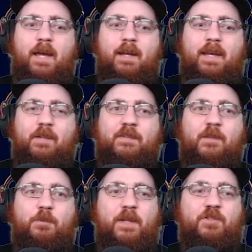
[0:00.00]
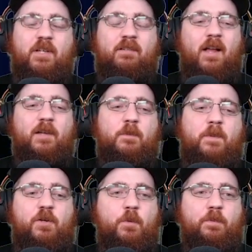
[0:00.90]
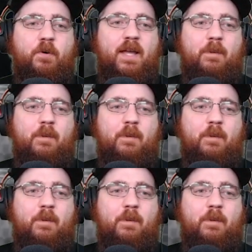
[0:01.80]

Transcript: Now, since we just lost Bud Dupree, I'm